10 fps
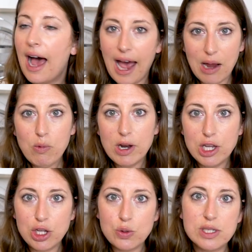I want
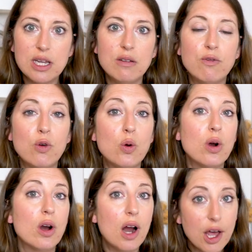to use it
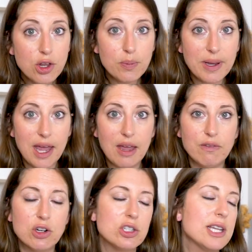for other
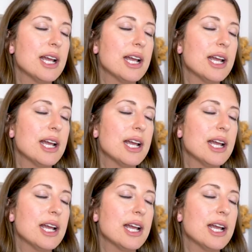behaviors.